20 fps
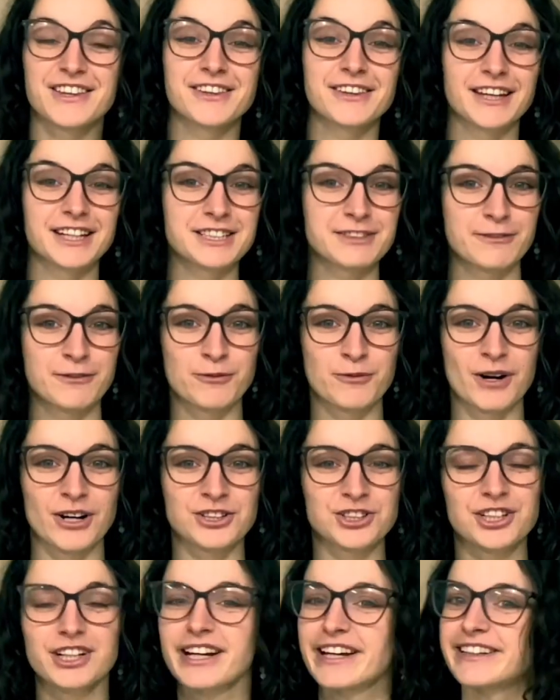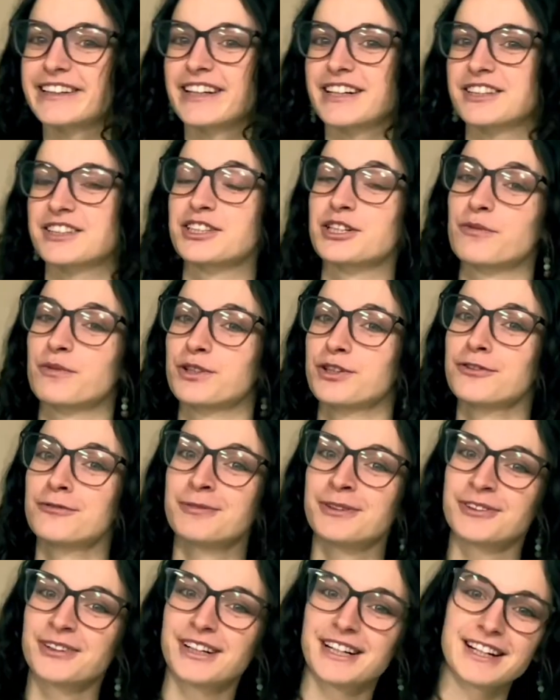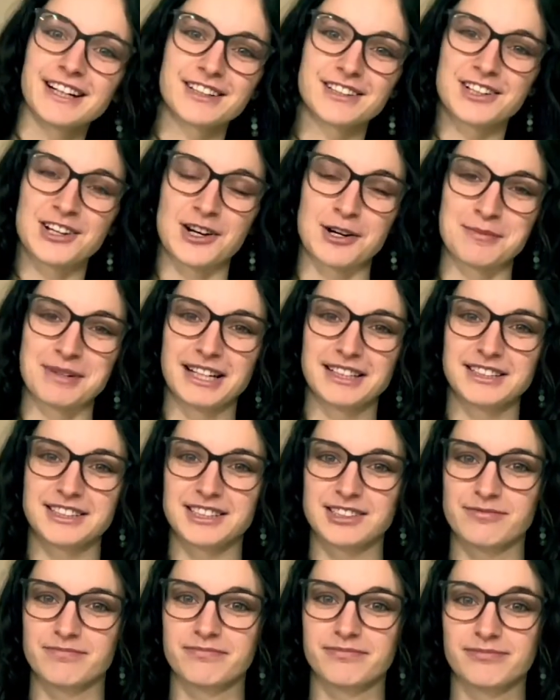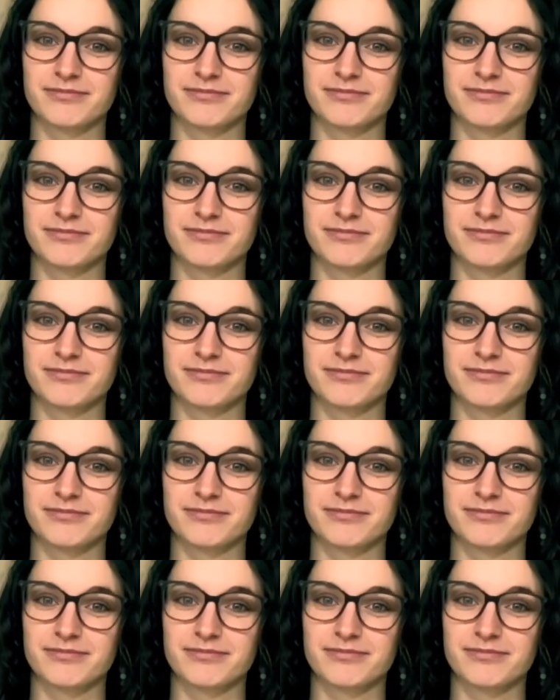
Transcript: Thanks for watching, and let us know what you've been reading in the comments.